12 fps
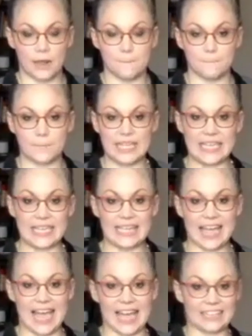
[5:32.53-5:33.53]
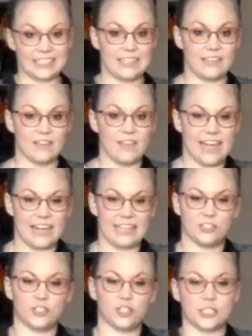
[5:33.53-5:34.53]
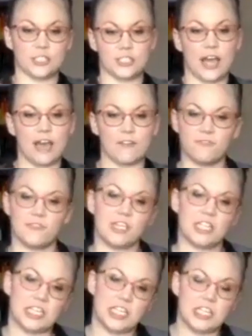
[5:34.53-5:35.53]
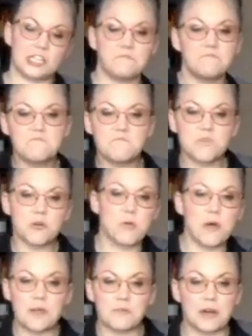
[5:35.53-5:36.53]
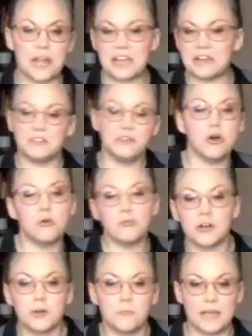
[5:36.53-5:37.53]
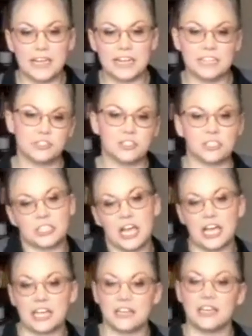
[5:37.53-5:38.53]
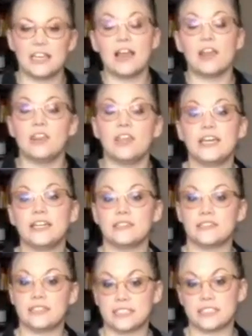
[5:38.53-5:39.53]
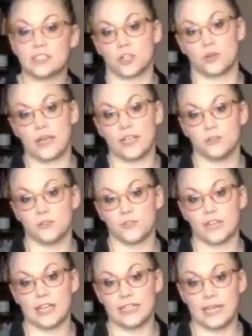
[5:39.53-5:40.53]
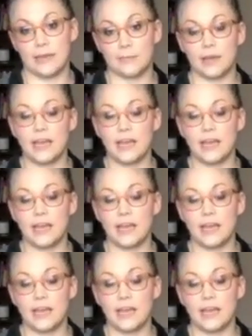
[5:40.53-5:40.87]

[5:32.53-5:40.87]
being active and it's just not feeling quite right. No real pain. It's just not. Then this is a great use for that tape.